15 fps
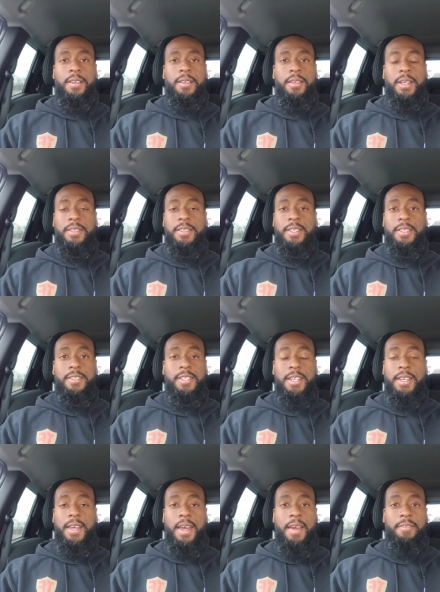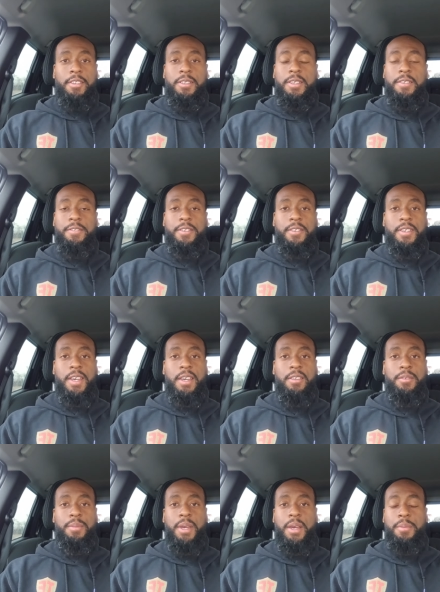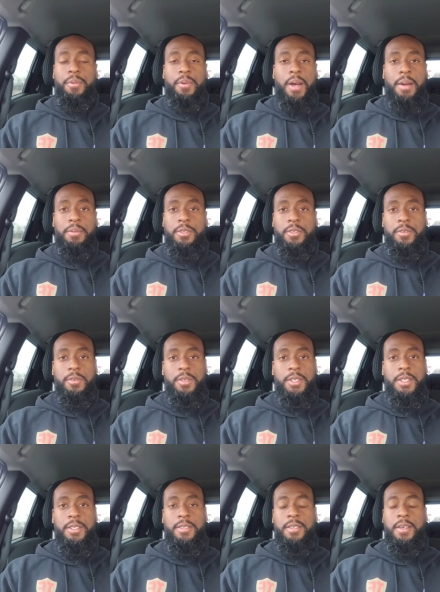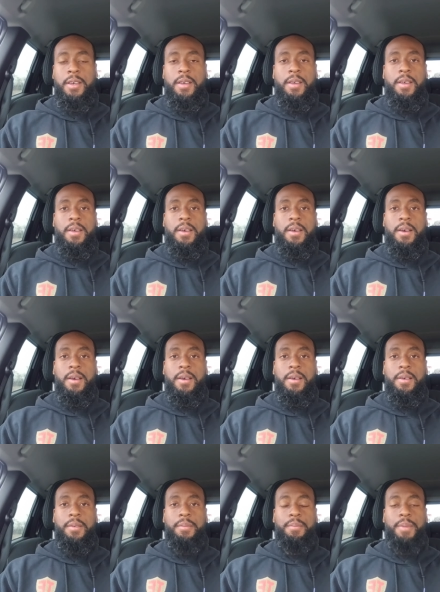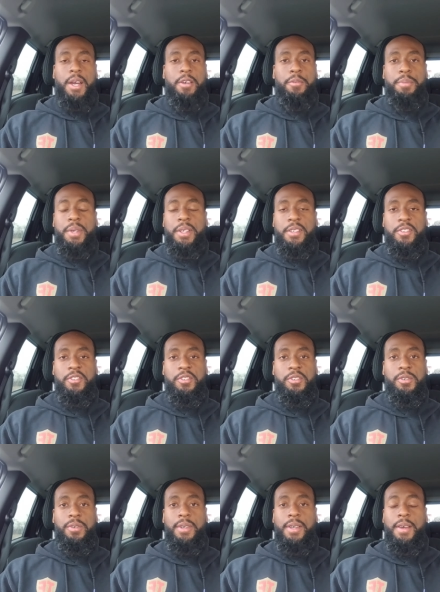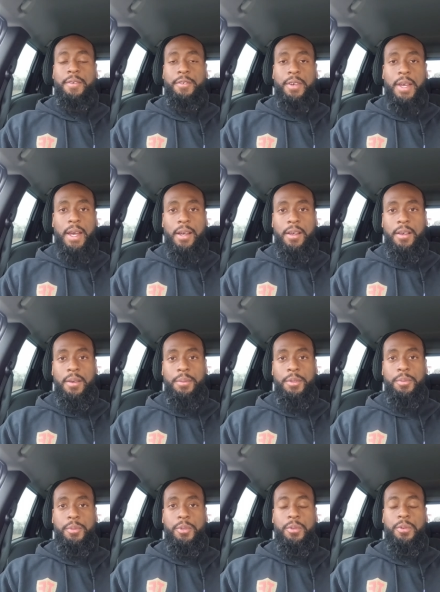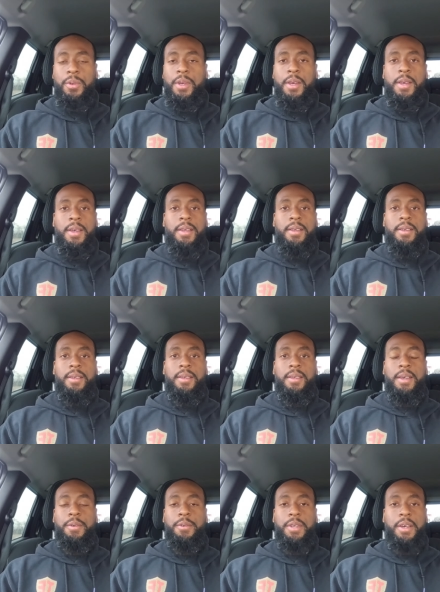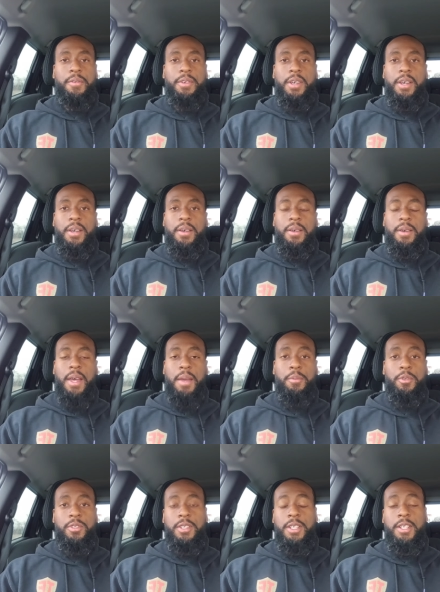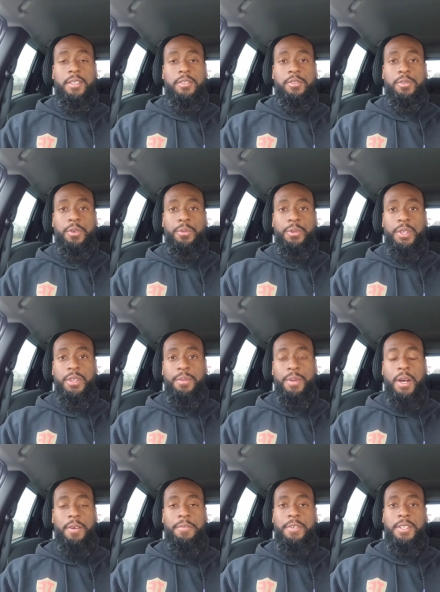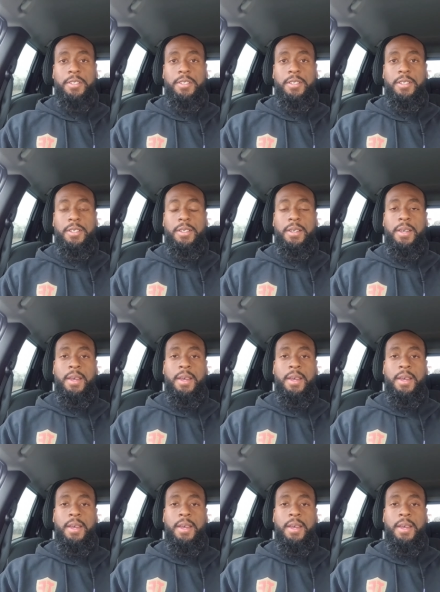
Like I said, the second half, the defense gave them ample opportunities. Um, Michael Penix Jr. never got comfortable. They were never uh, able to get into a rhythm offensively.